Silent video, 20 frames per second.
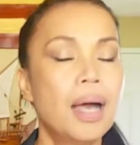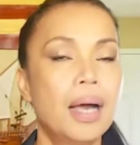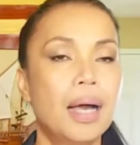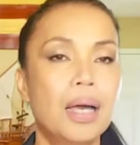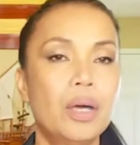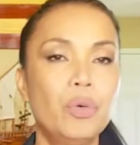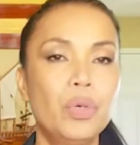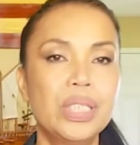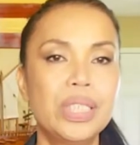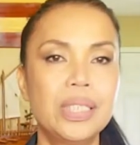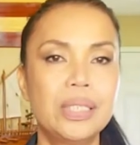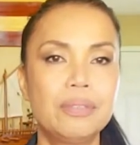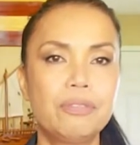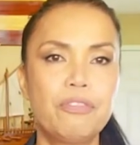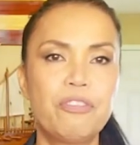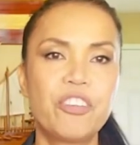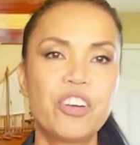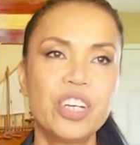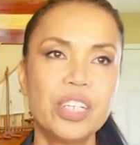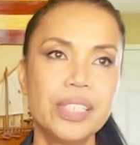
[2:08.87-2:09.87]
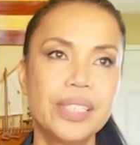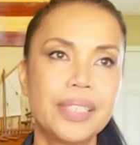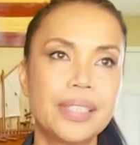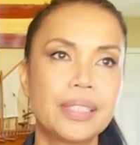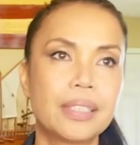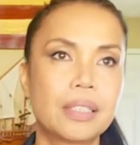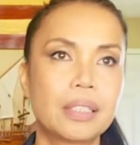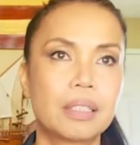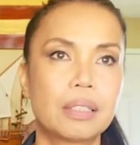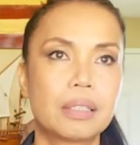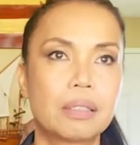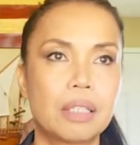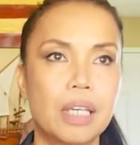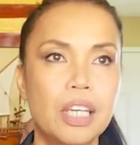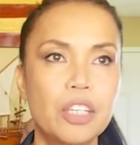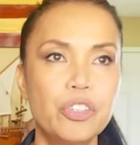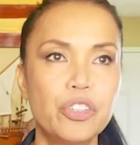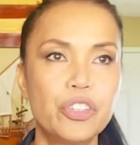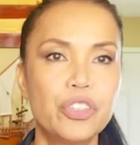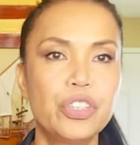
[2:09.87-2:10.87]
I was first
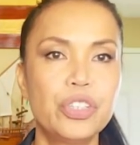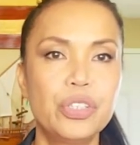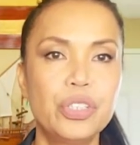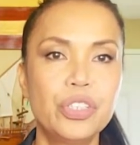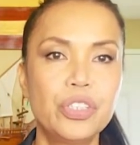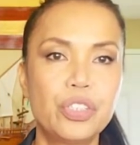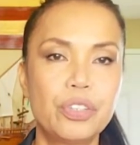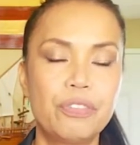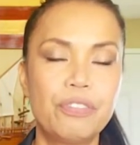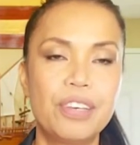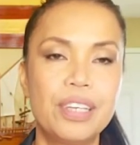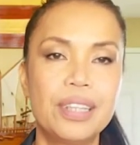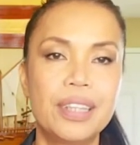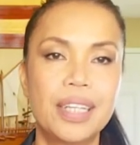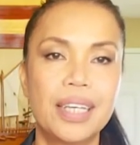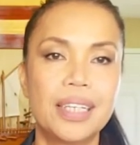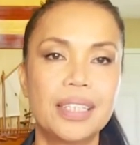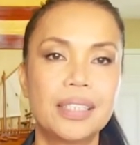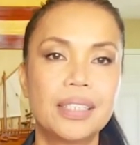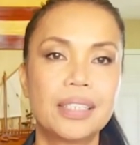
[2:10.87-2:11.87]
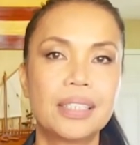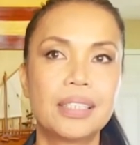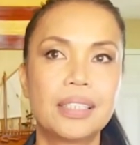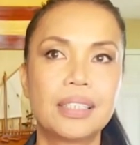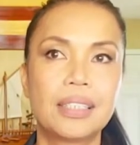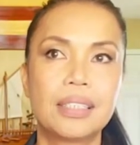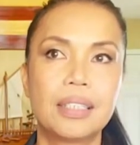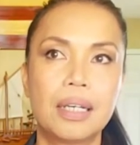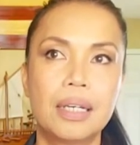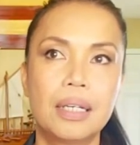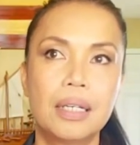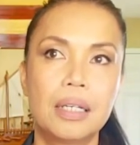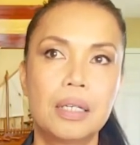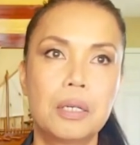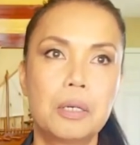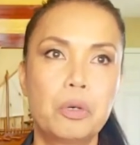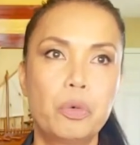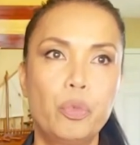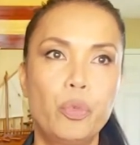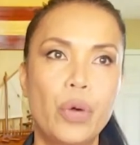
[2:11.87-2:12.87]
introduced to fitness
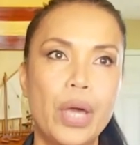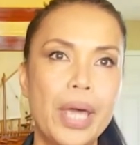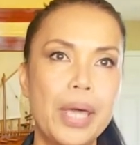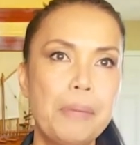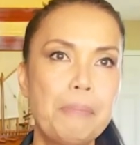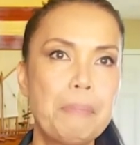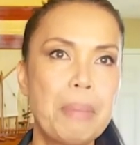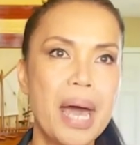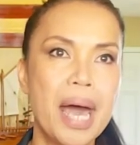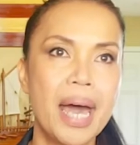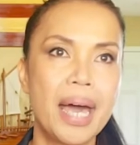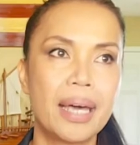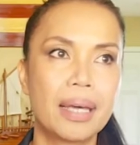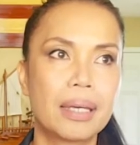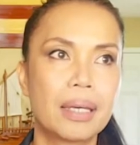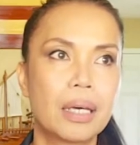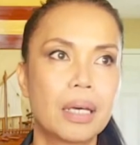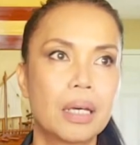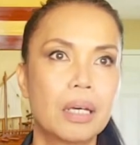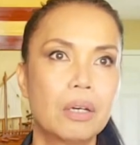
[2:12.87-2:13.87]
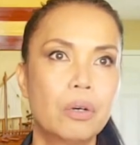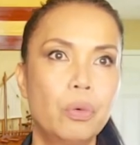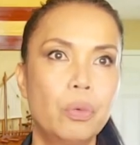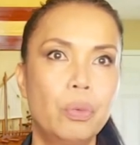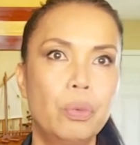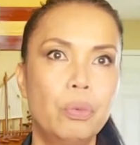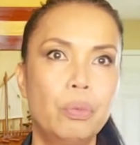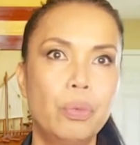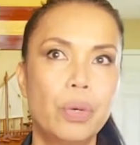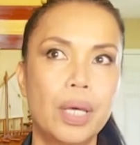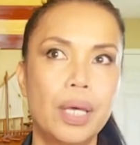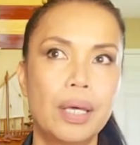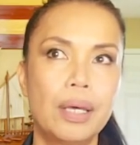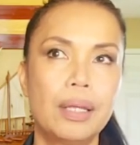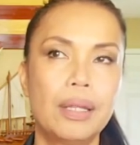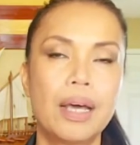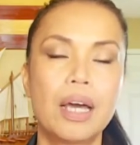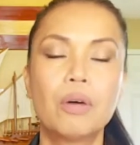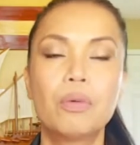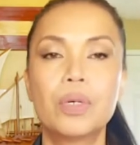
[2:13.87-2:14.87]
way back
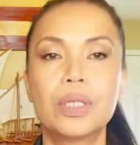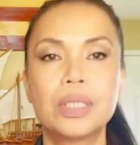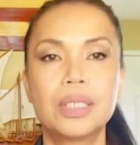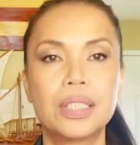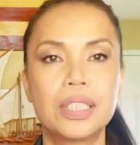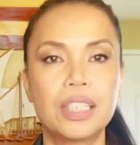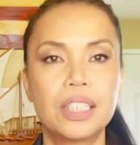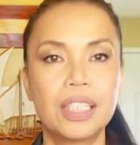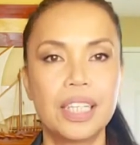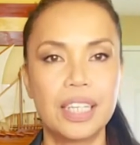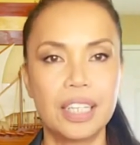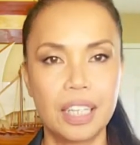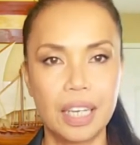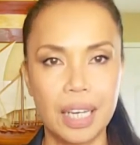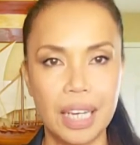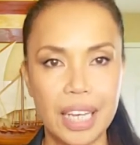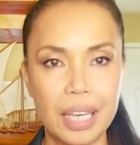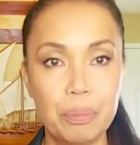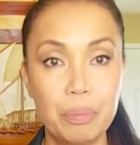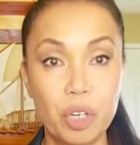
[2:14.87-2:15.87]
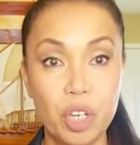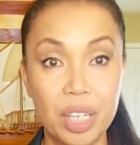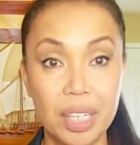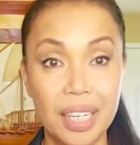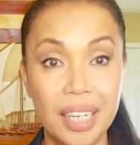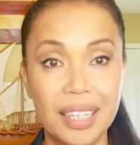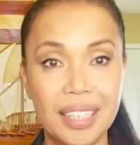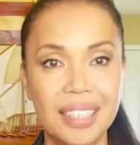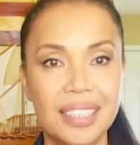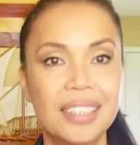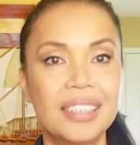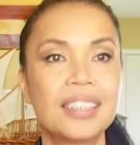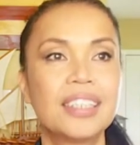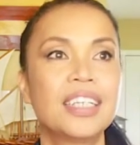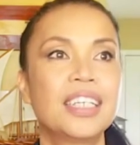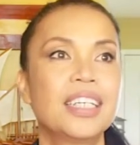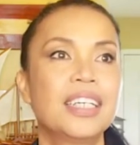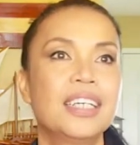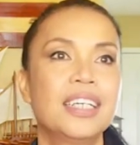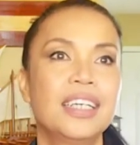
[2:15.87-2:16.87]
when I was still in Calibo, Aklan.
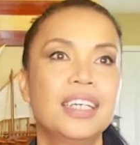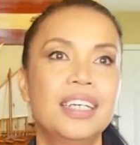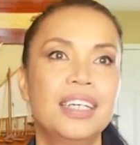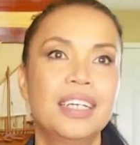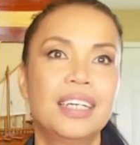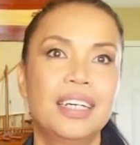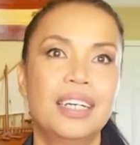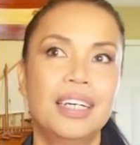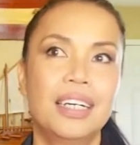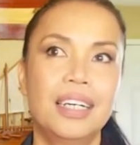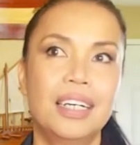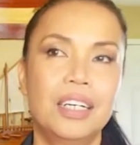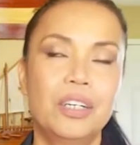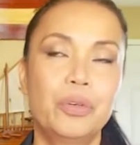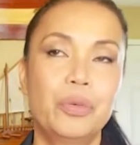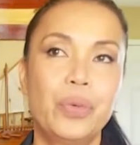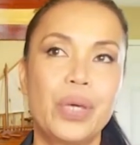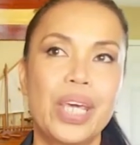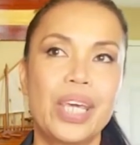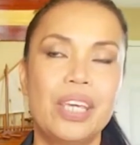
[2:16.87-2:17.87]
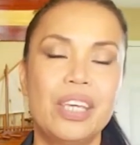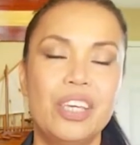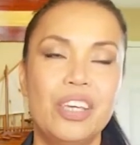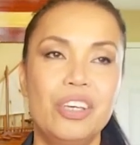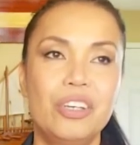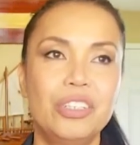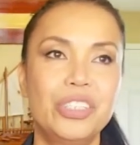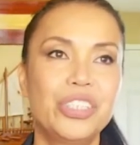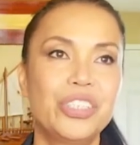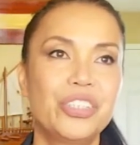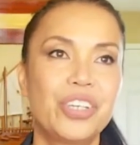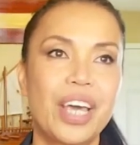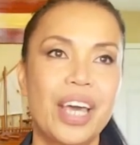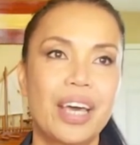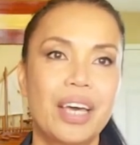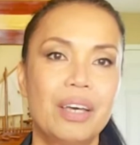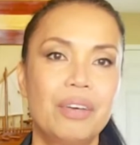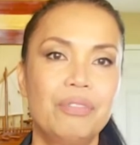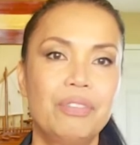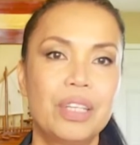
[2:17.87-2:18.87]
We used to
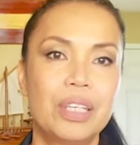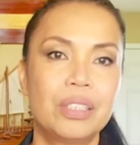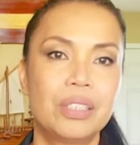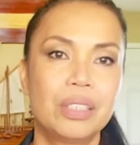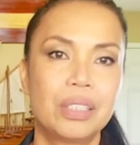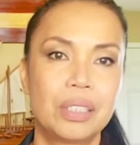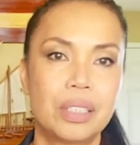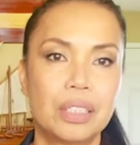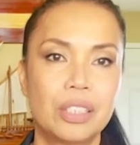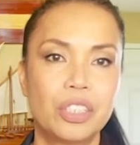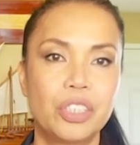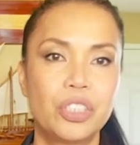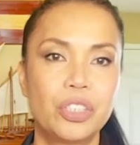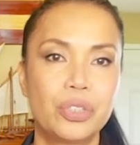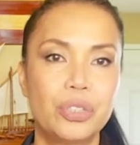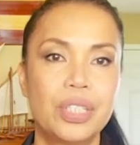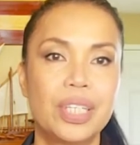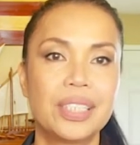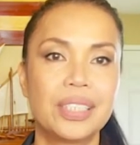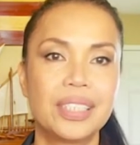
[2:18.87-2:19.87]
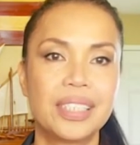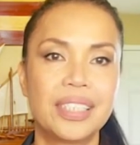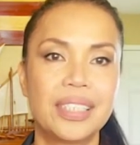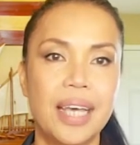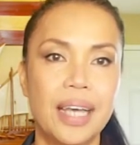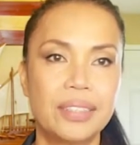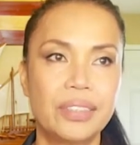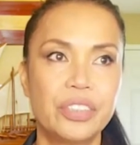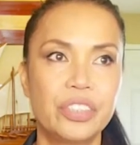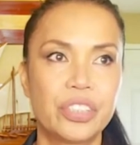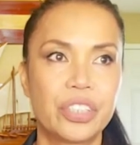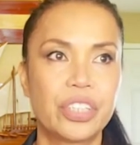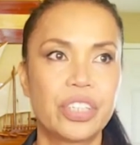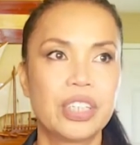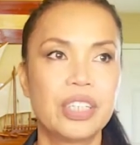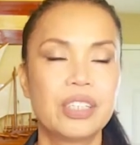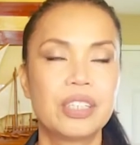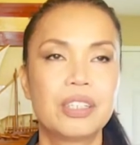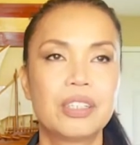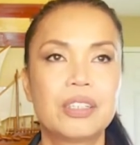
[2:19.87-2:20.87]
have this student
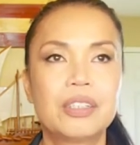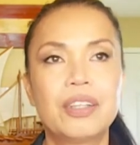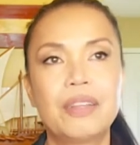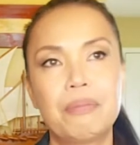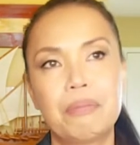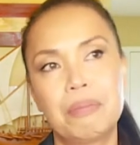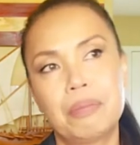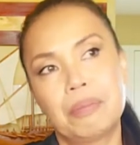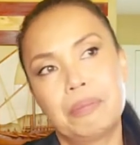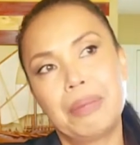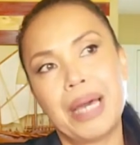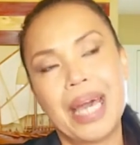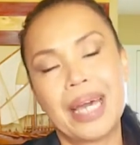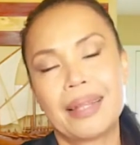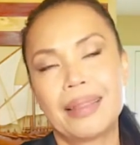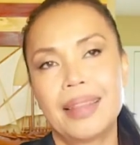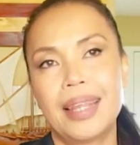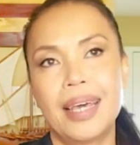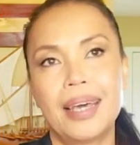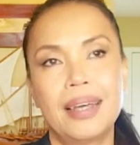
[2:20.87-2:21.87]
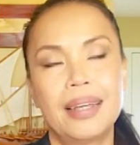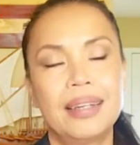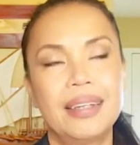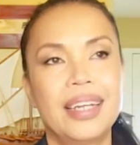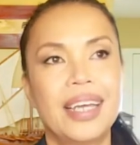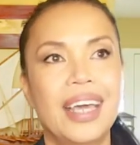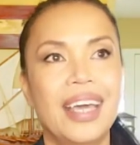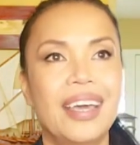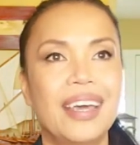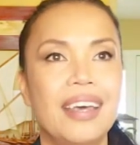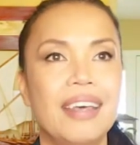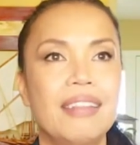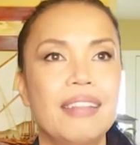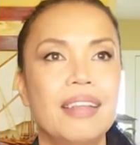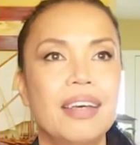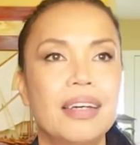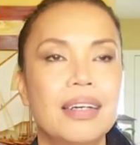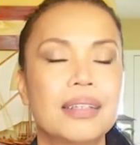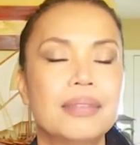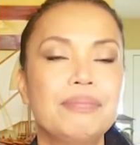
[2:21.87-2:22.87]
center back then,
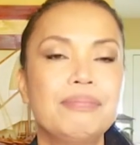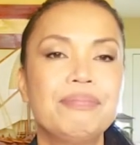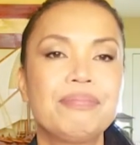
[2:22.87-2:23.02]
and